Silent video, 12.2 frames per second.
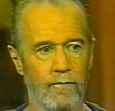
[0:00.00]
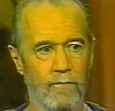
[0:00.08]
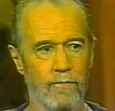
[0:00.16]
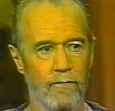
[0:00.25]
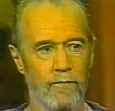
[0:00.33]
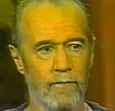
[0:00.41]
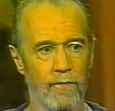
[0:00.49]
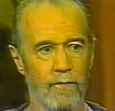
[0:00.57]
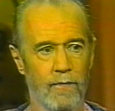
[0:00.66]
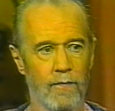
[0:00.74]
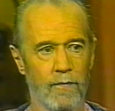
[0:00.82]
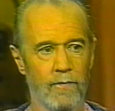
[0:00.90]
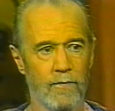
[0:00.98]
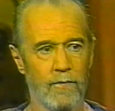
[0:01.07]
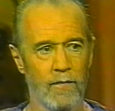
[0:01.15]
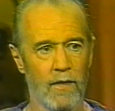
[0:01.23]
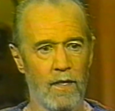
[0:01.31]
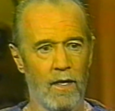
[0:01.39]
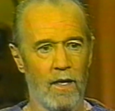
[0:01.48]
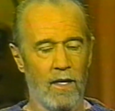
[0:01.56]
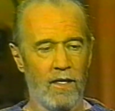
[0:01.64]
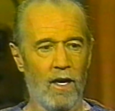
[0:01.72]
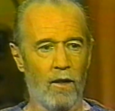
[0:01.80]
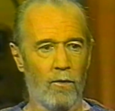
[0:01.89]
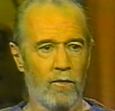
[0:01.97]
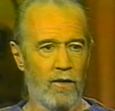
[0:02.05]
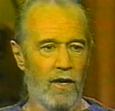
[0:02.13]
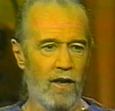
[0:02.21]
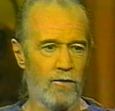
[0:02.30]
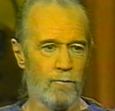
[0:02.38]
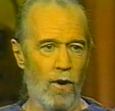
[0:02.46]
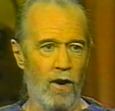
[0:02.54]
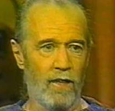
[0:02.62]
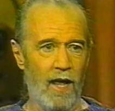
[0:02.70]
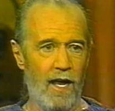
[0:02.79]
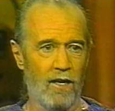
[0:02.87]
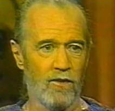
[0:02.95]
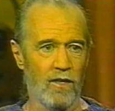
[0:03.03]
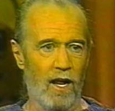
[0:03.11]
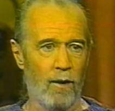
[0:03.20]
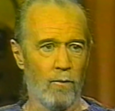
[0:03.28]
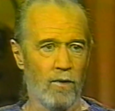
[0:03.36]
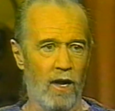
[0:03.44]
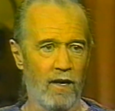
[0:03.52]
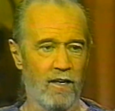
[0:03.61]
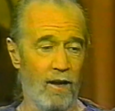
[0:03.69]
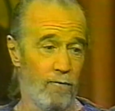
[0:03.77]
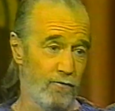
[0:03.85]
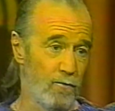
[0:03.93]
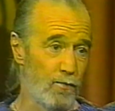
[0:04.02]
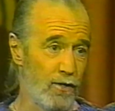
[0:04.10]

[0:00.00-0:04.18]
George Carlin's album. Yeah, the nice part of that is that I came from